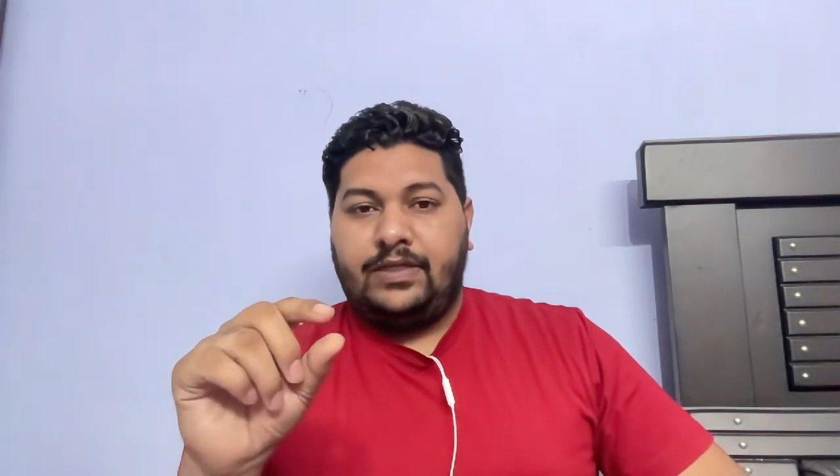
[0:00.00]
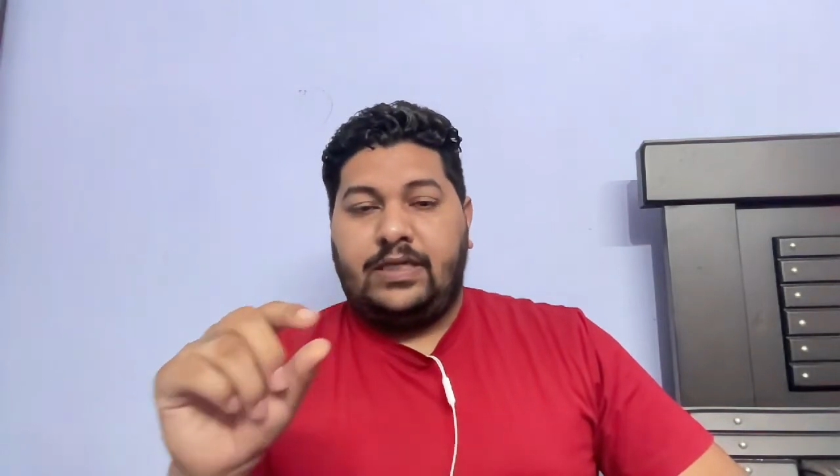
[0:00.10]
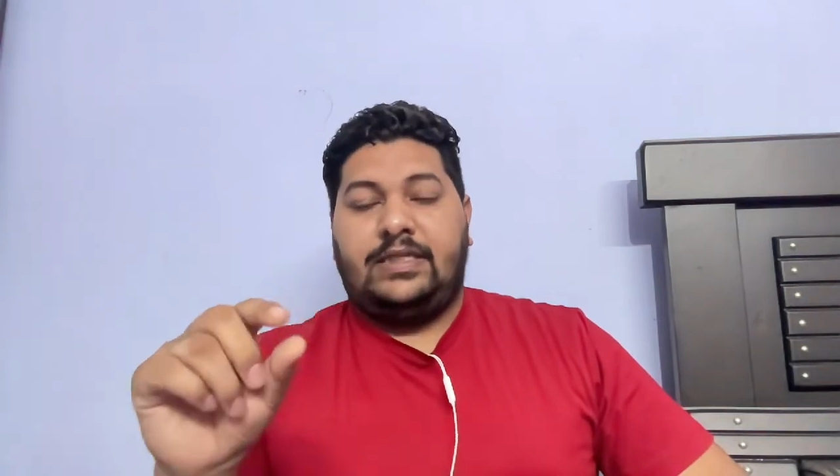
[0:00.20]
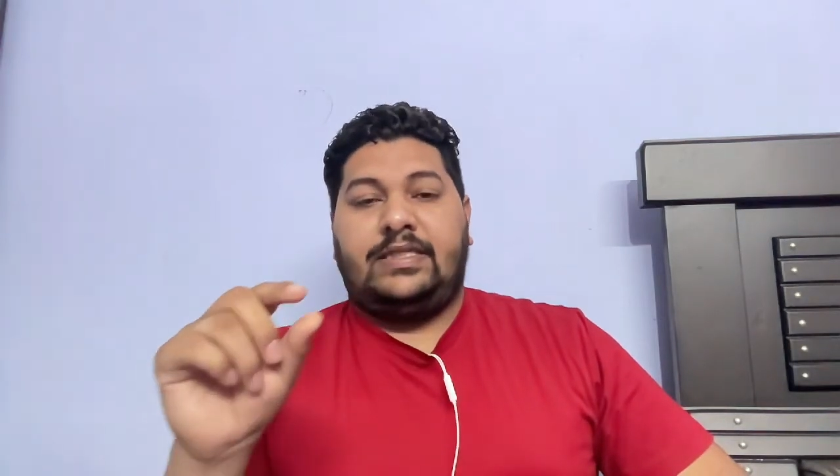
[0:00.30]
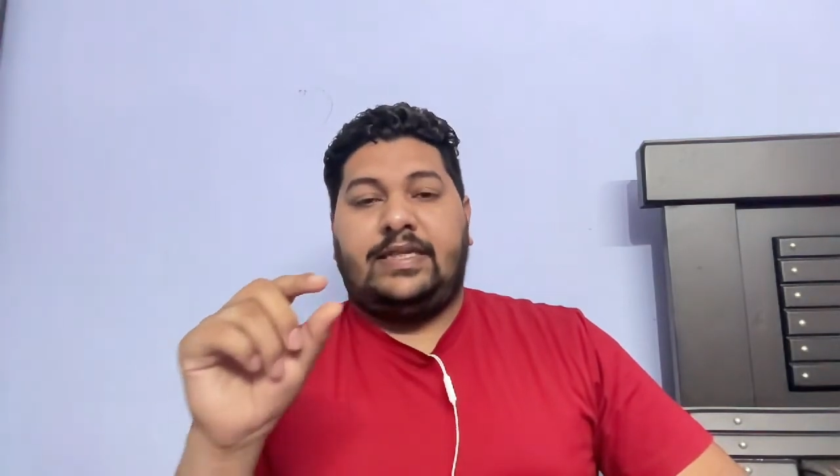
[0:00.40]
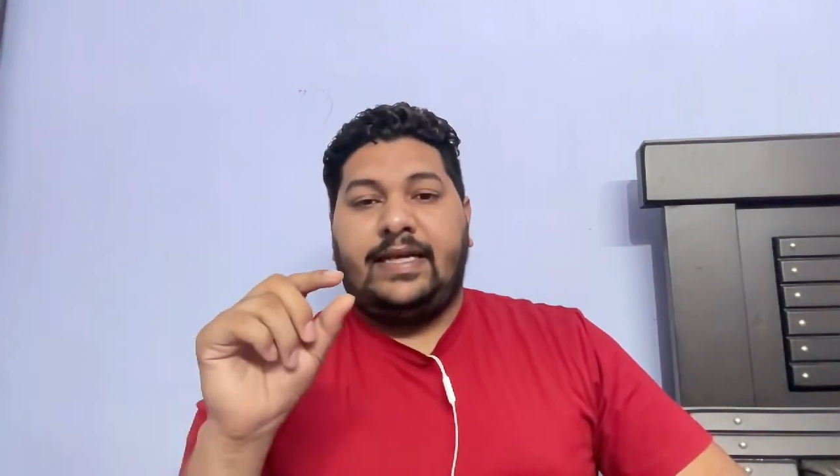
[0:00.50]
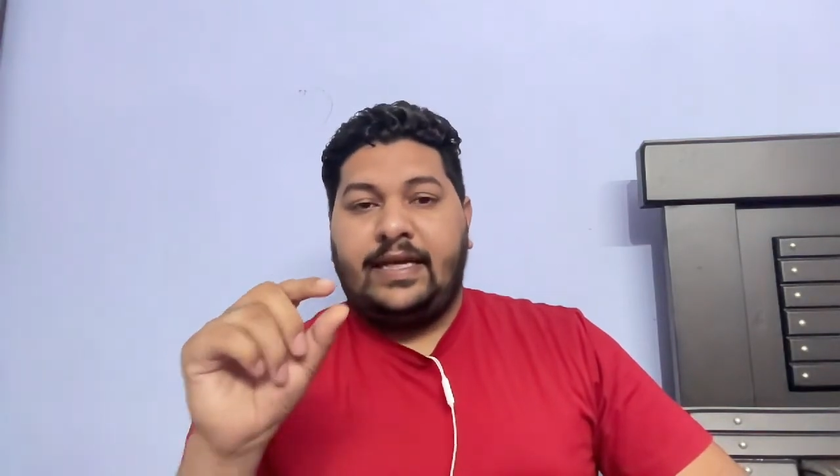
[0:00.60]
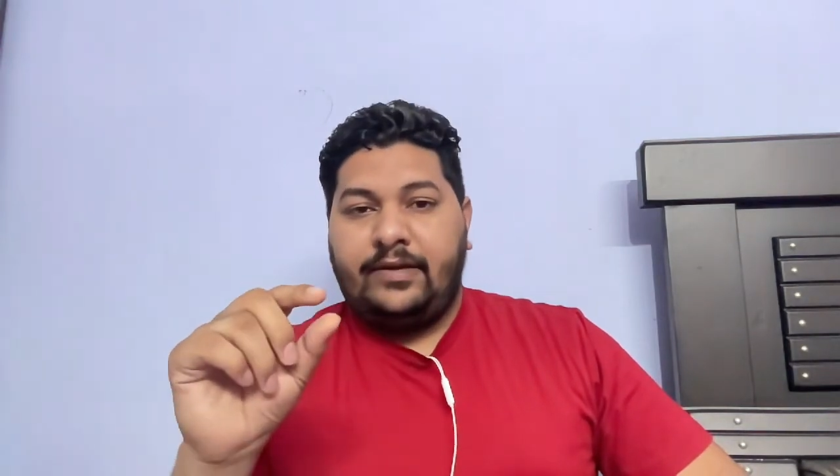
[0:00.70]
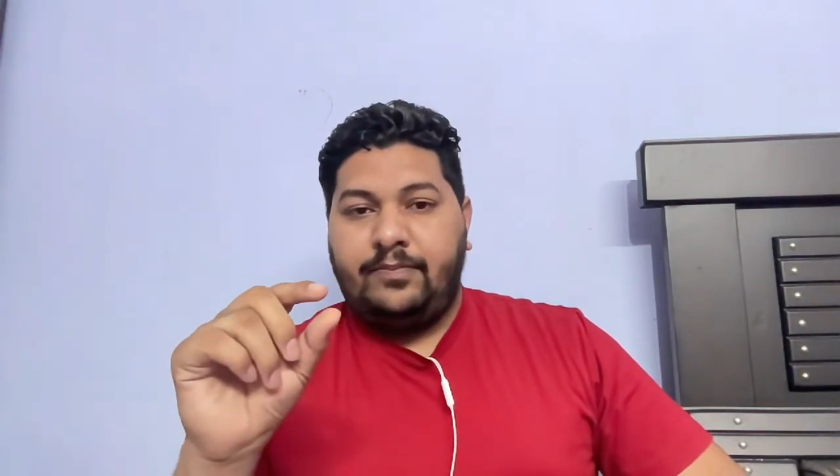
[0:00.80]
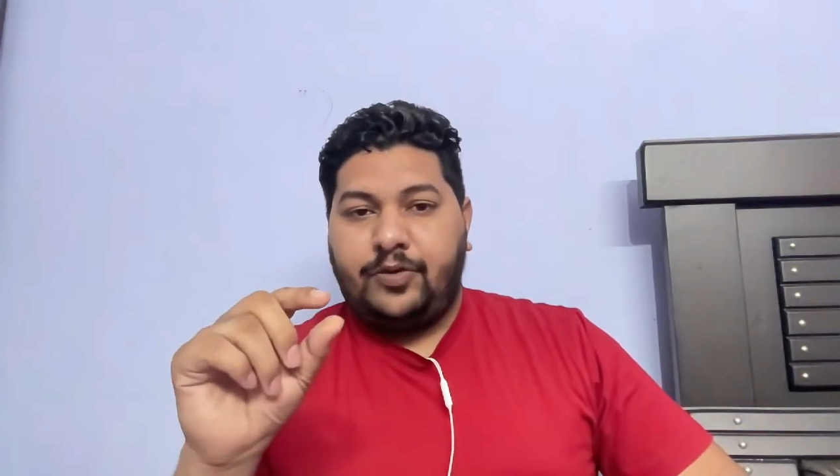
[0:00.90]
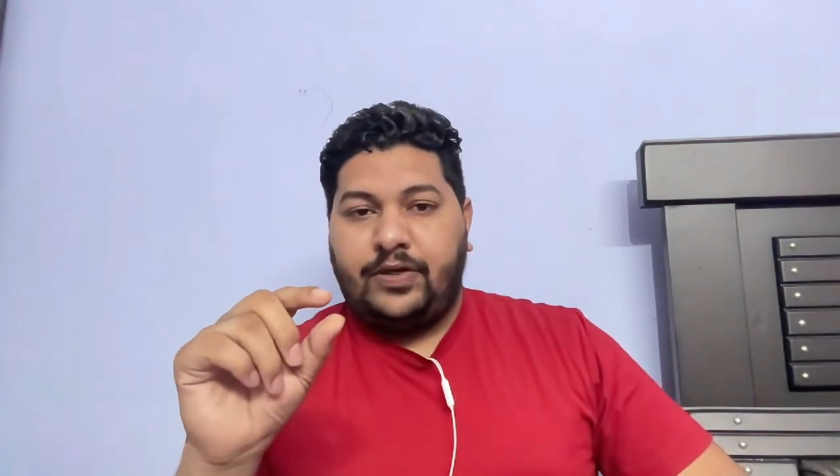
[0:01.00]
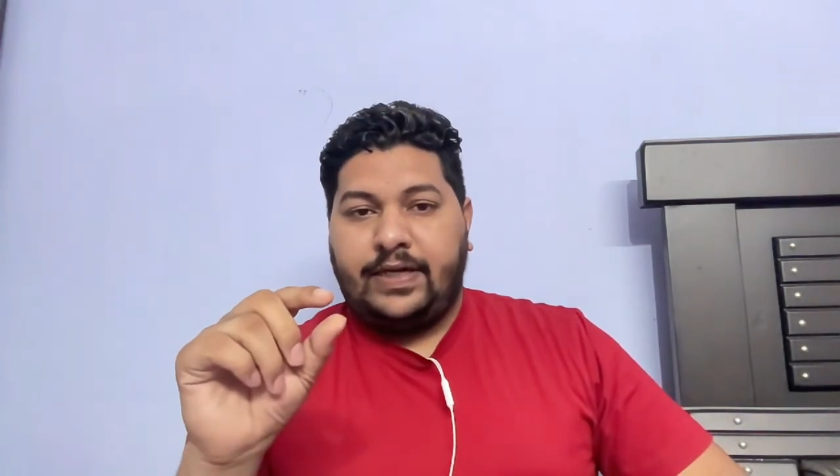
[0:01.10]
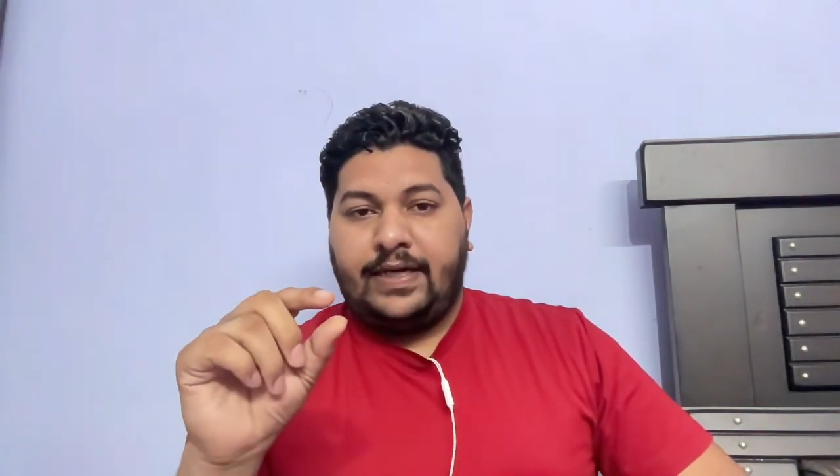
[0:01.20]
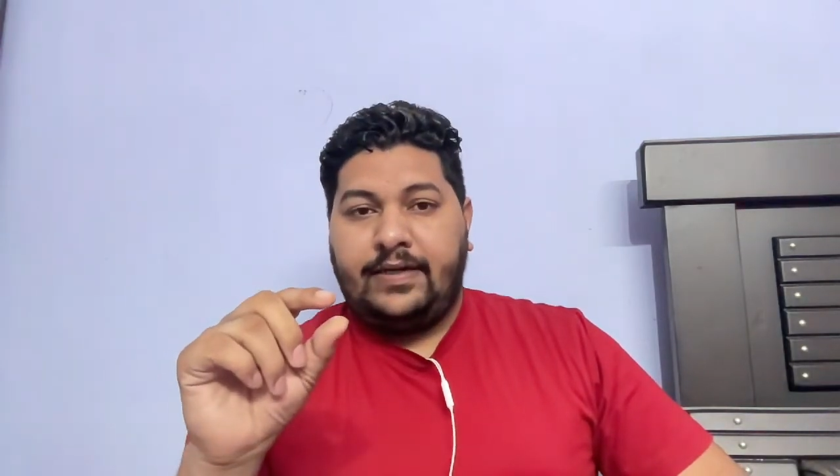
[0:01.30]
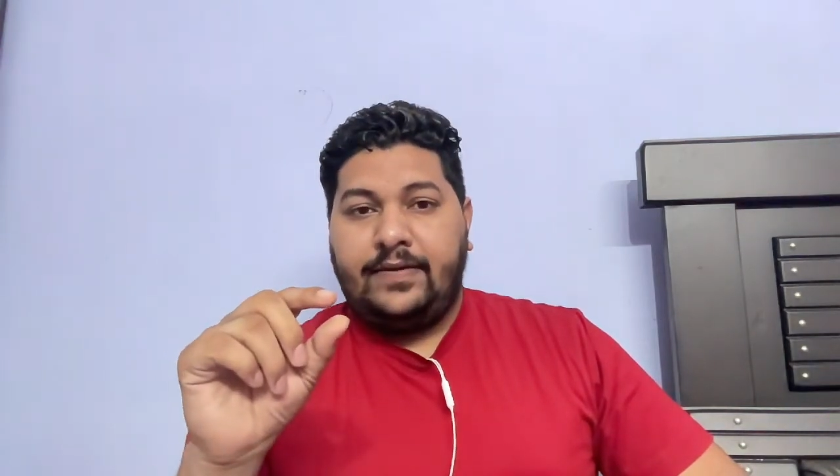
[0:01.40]
It's really
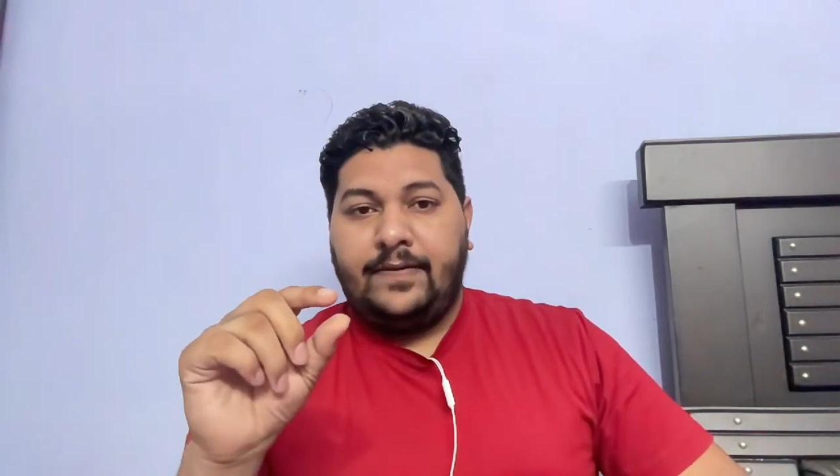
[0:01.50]
important